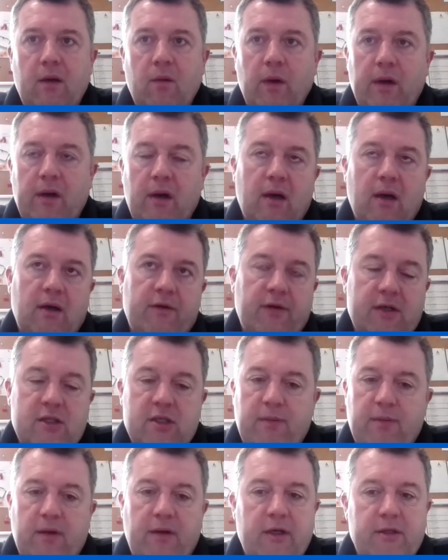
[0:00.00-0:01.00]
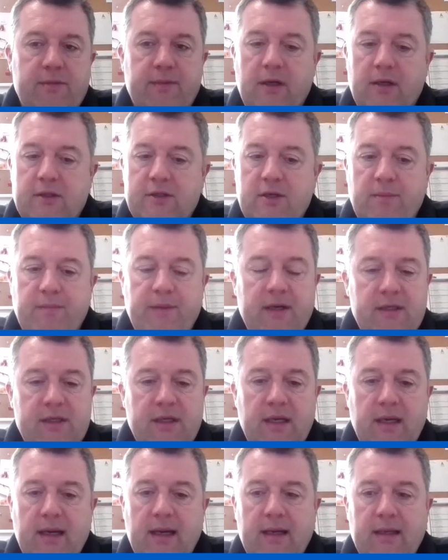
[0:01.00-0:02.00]
with all of our suppliers, because they're
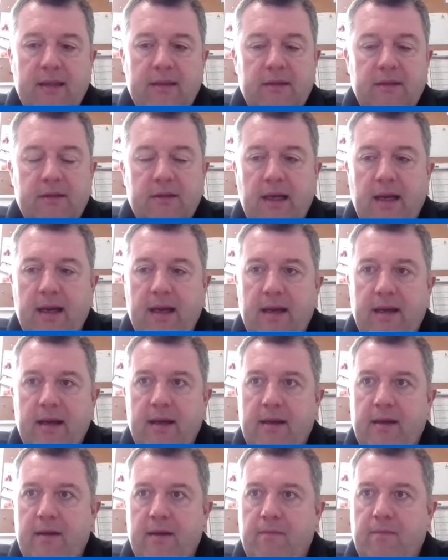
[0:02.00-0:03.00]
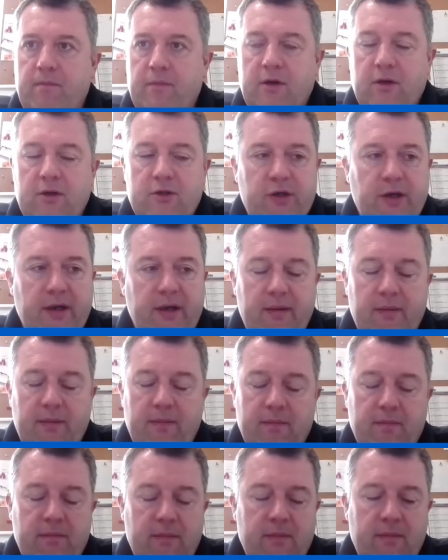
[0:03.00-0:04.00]
busy and they're trying to
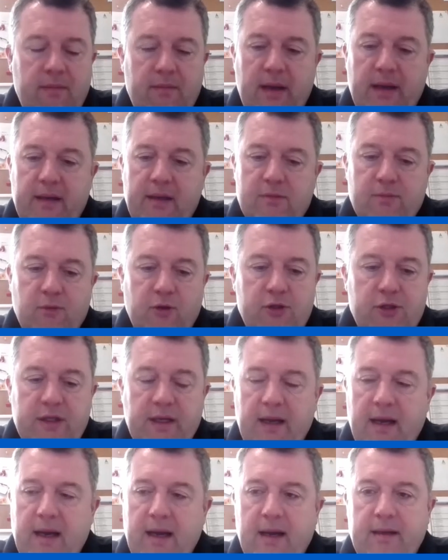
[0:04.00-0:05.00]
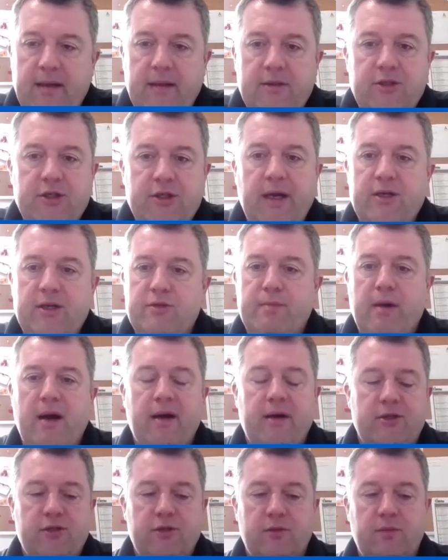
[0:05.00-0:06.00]
make as much as they can and change
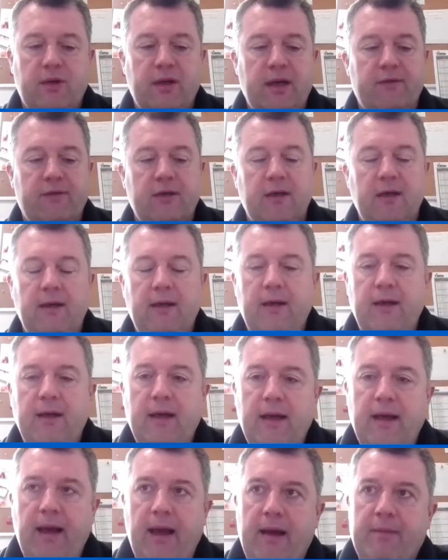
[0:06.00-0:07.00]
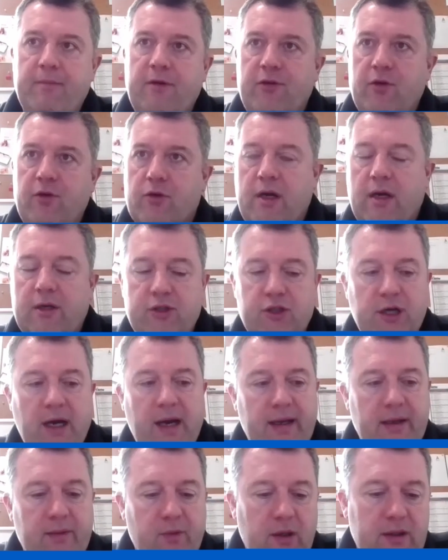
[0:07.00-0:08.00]
margins, whatever. And if you're not
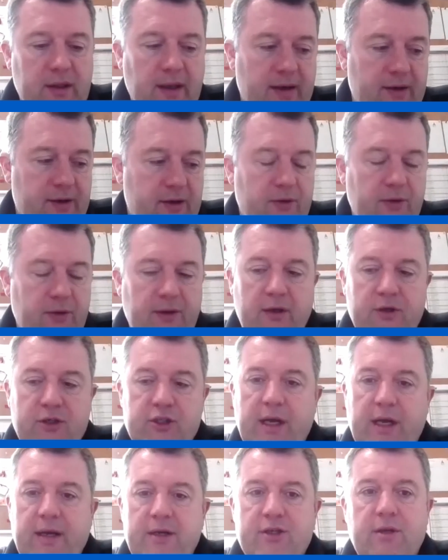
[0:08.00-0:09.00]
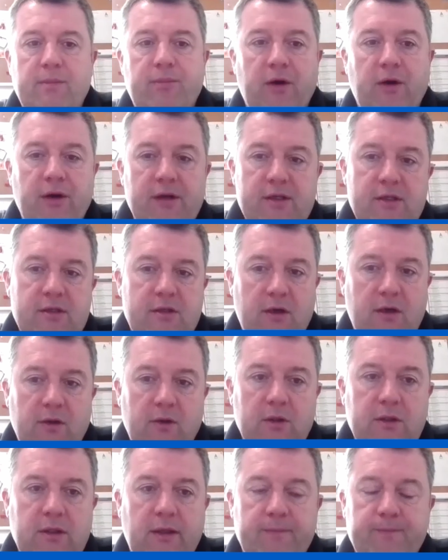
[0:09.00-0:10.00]
tracking what they're doing, they're changing prices the
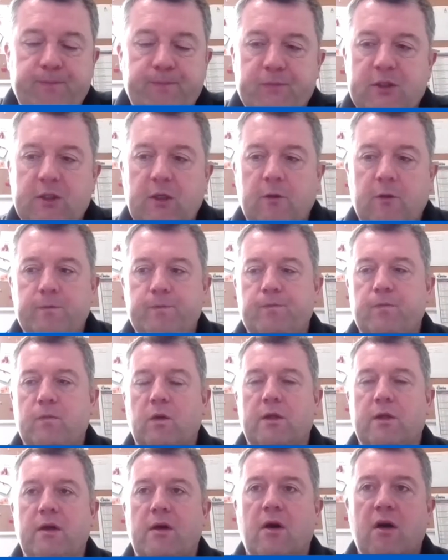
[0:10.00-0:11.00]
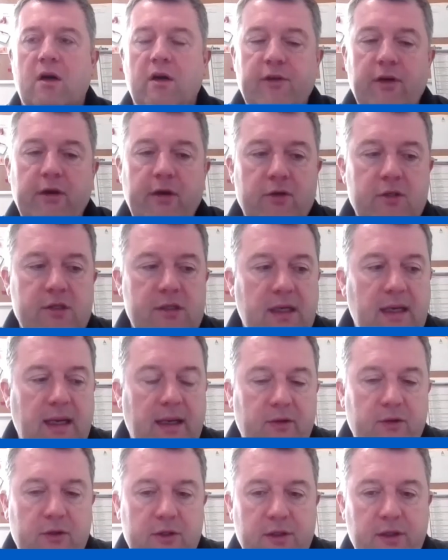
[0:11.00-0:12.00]
whole time. So what the RFQs
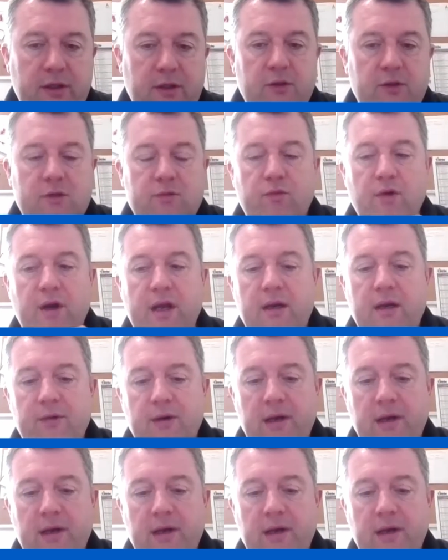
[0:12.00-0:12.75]
allow us to do is really,